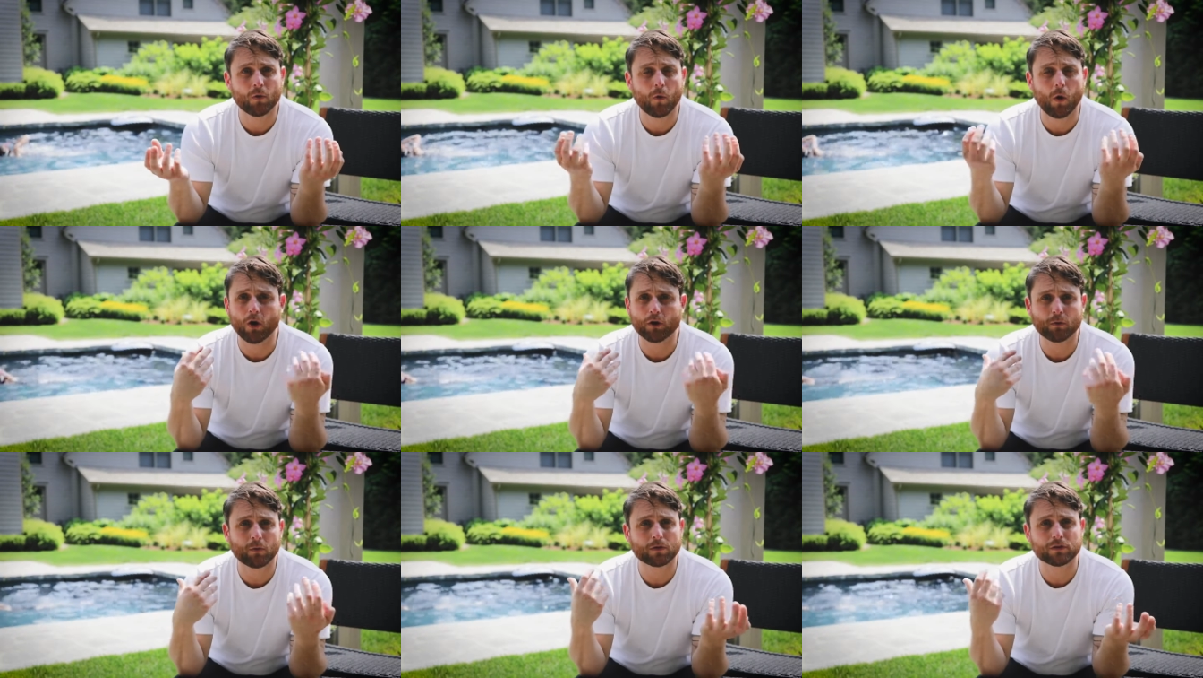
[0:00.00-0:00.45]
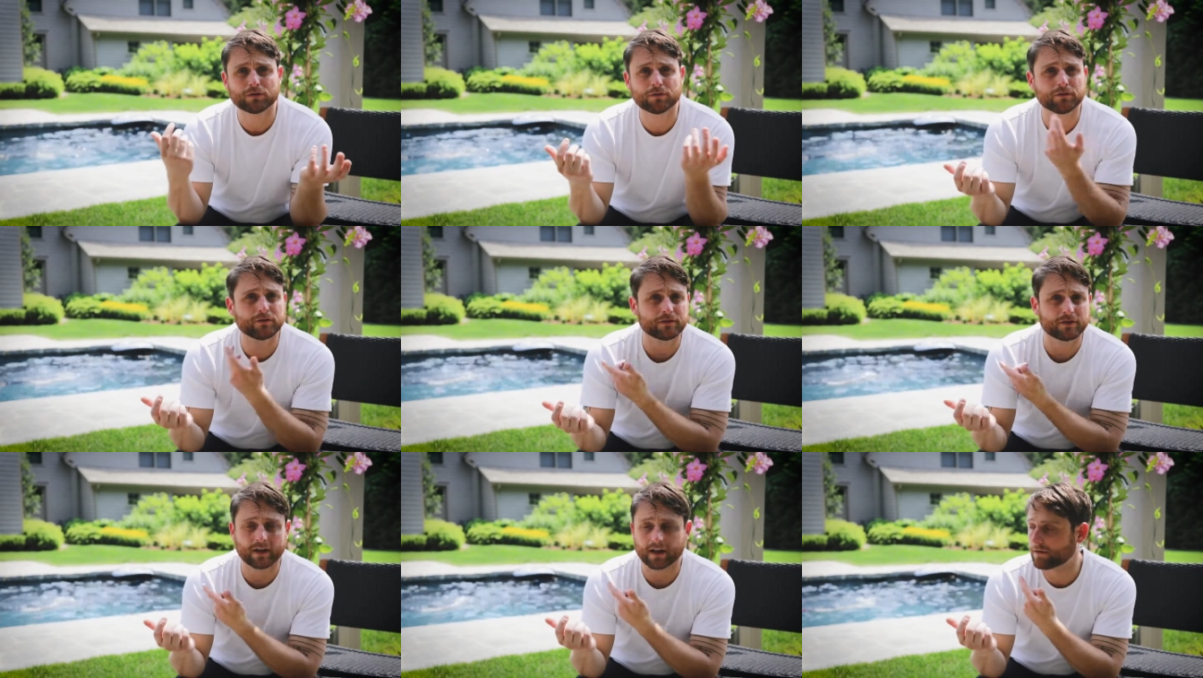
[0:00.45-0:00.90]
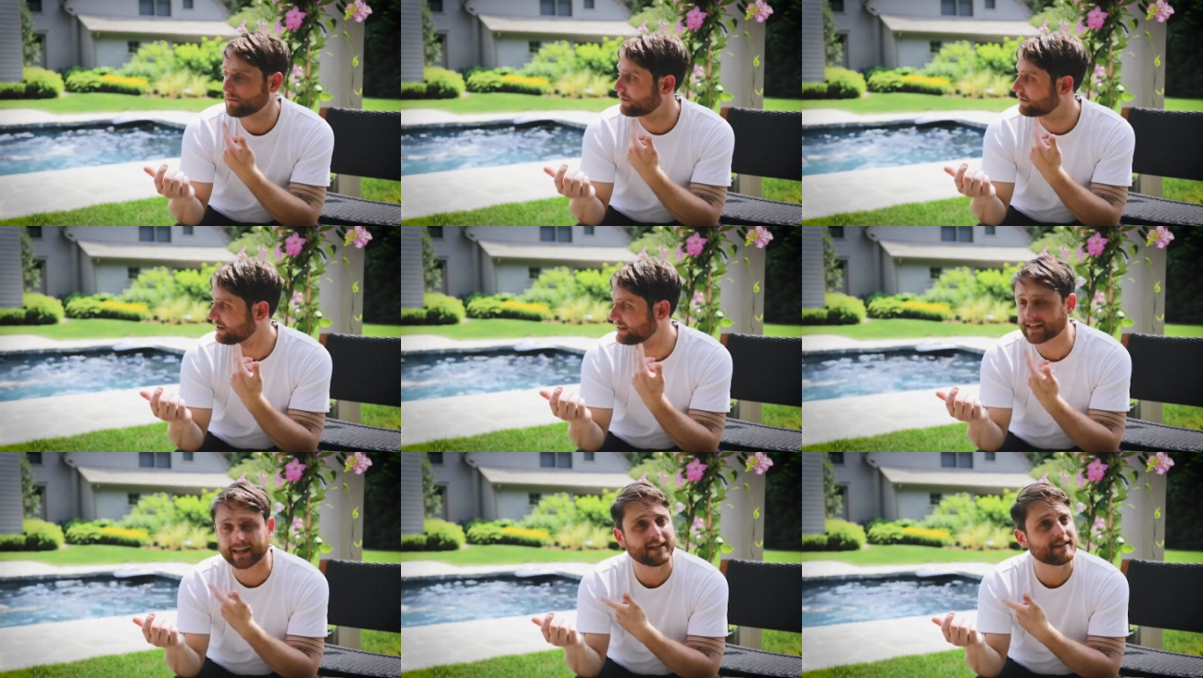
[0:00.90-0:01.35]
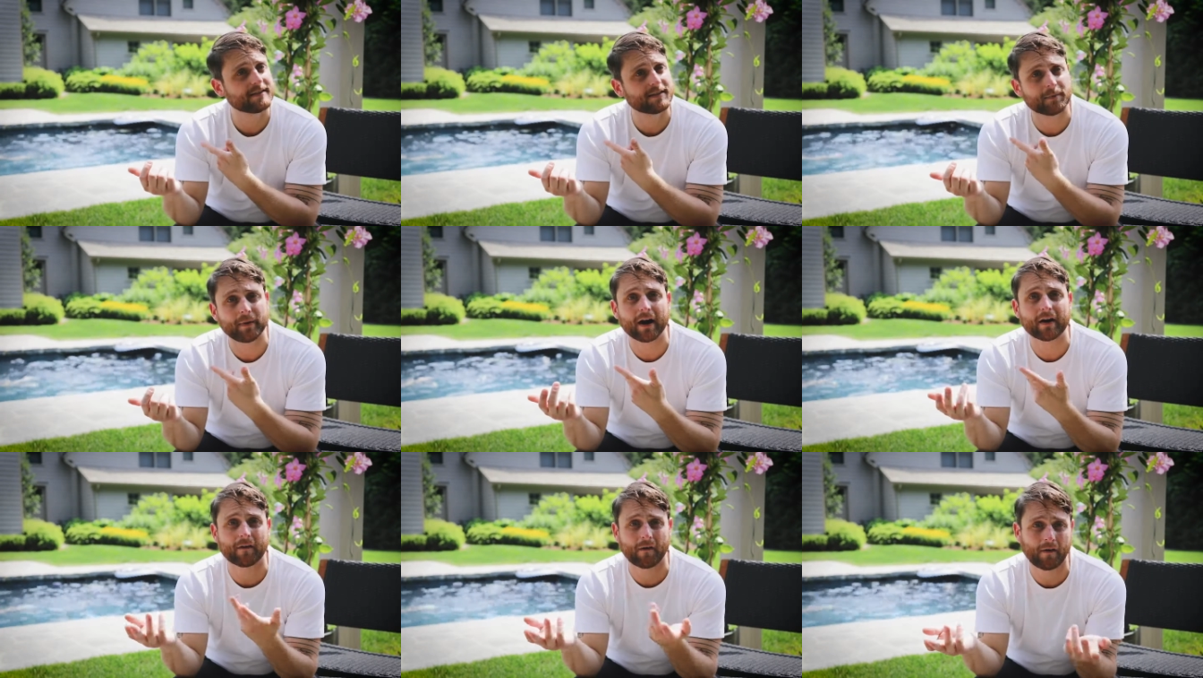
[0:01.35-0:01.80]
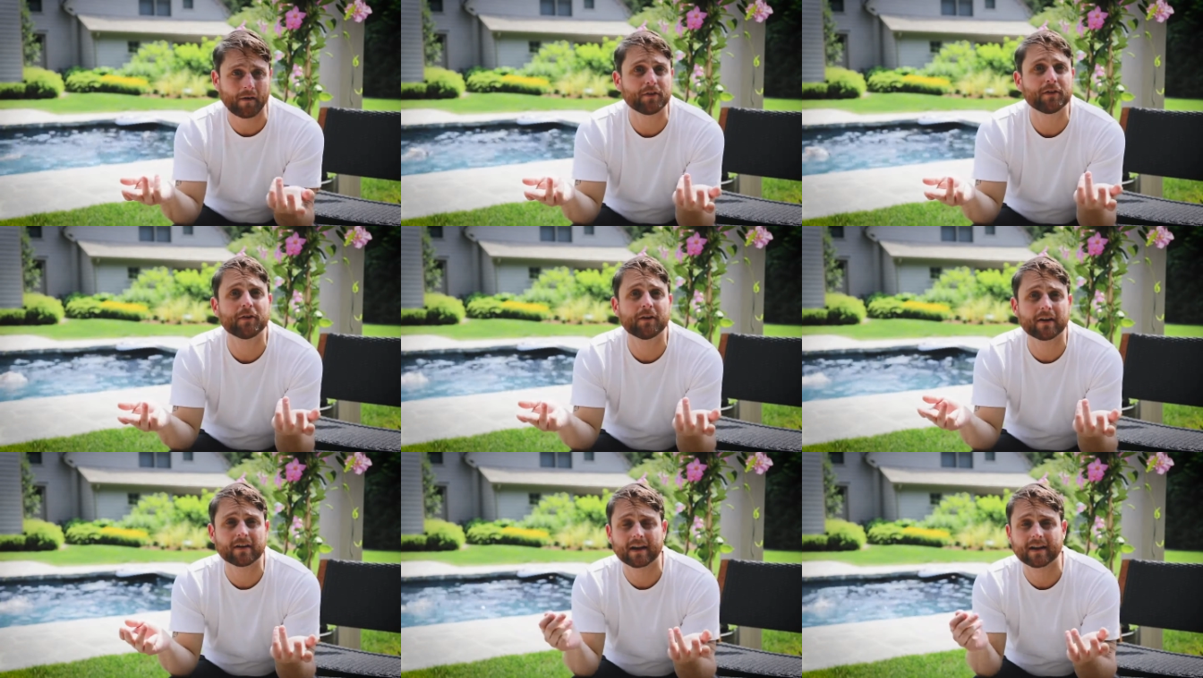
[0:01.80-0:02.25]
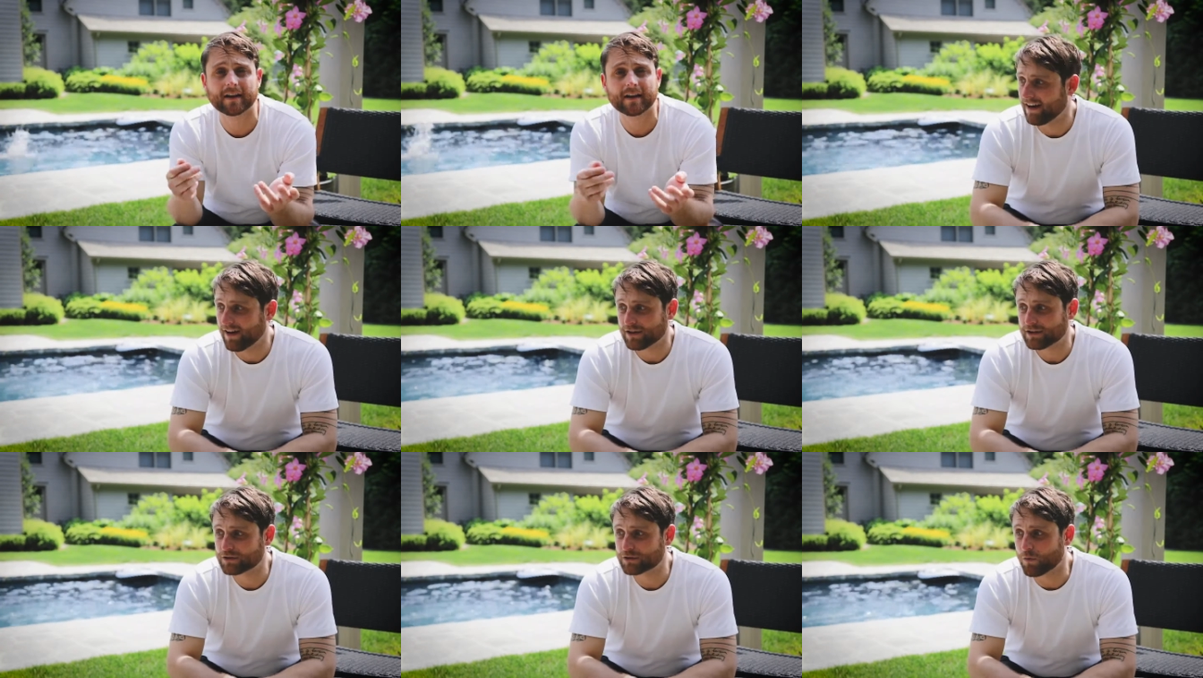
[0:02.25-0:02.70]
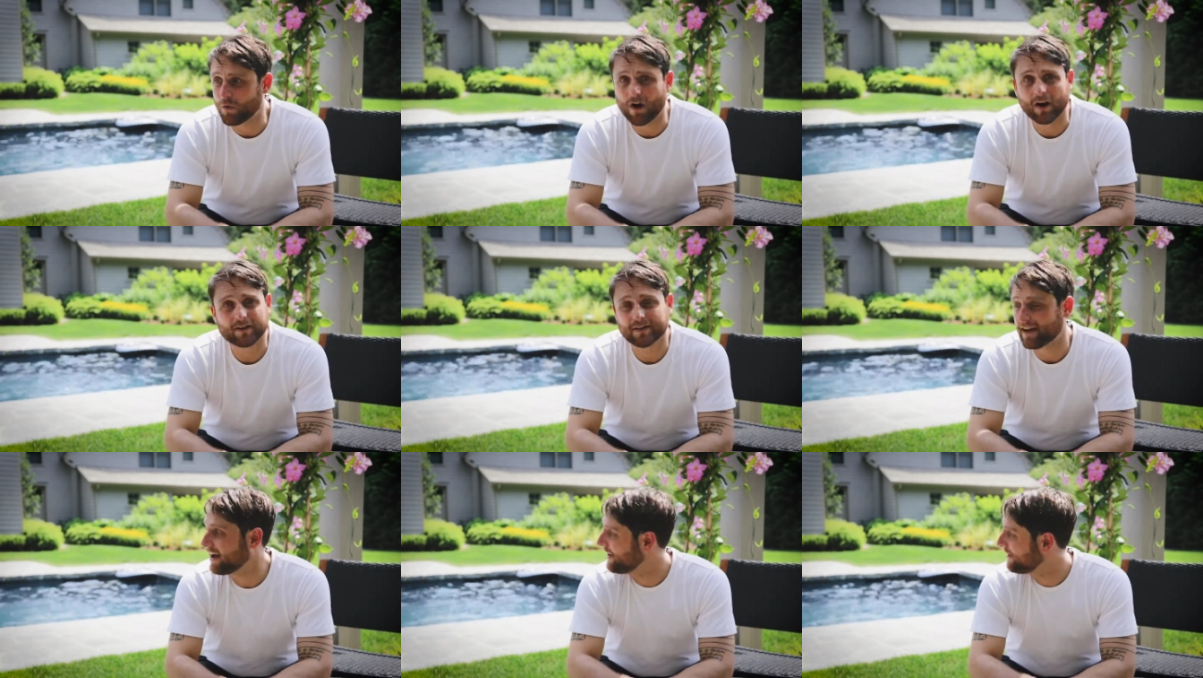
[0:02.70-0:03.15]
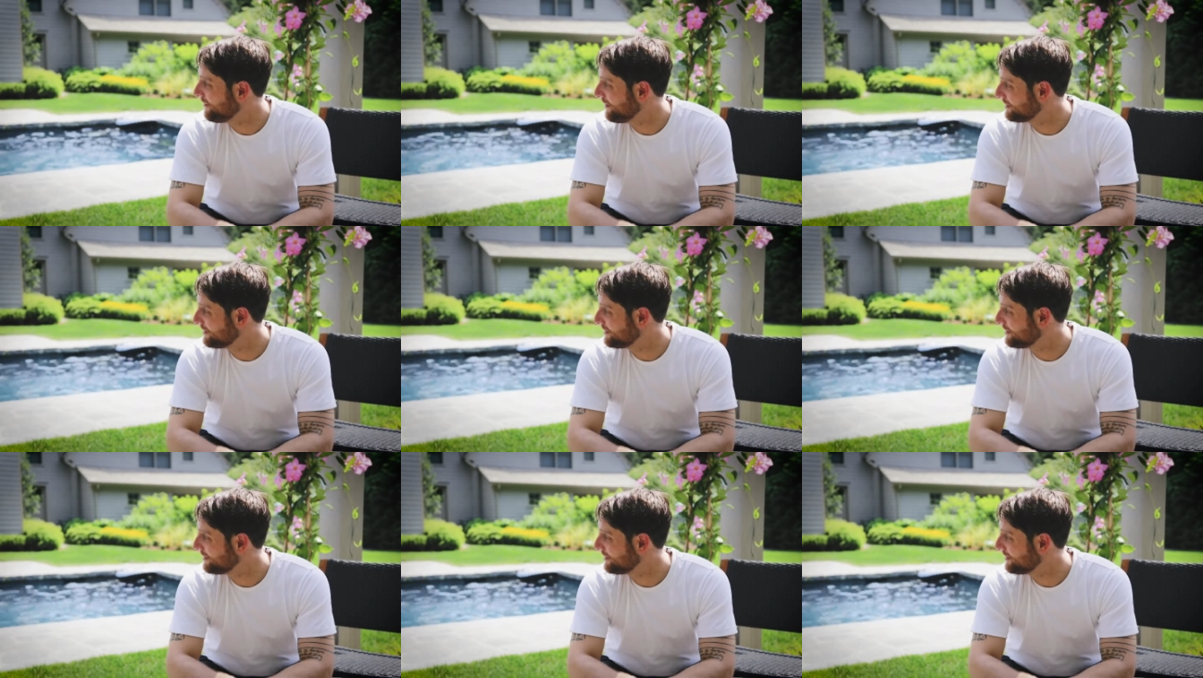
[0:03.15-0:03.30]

all you want to do is like what these kids in the background are doing, like swan dive,